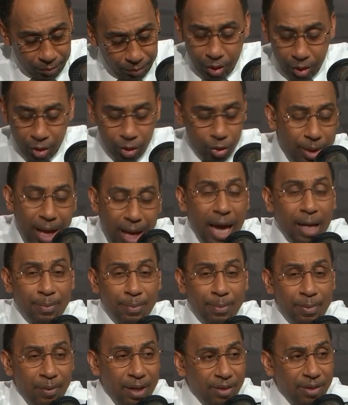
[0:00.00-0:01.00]
You got to
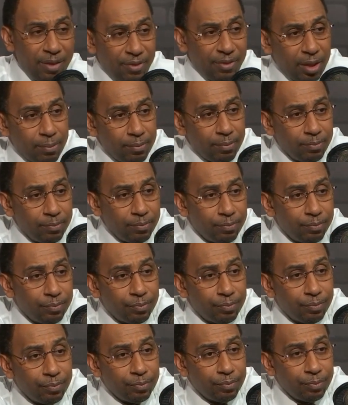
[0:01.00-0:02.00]
be ready for them.
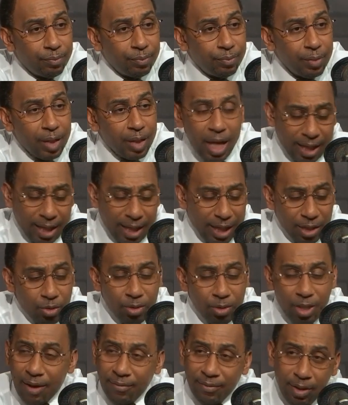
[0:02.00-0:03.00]
And guess
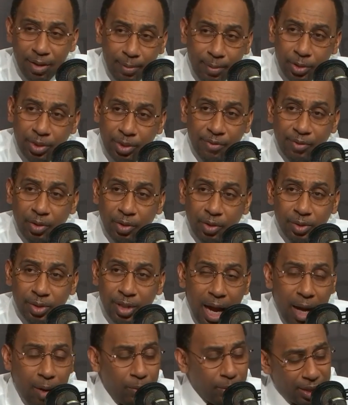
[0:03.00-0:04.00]
who's having the most difficult
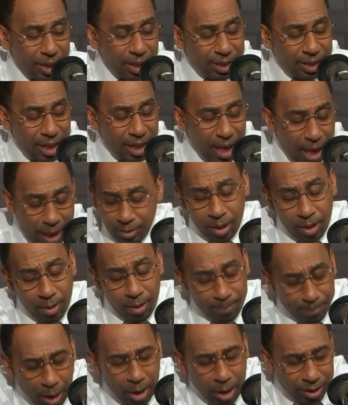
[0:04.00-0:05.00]
time with it at times?
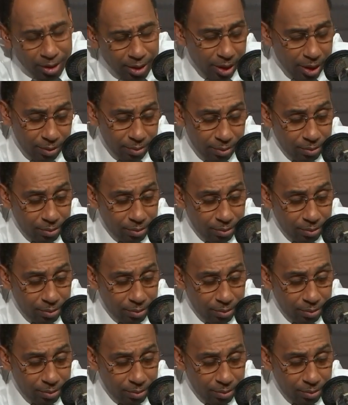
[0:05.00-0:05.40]
Boston.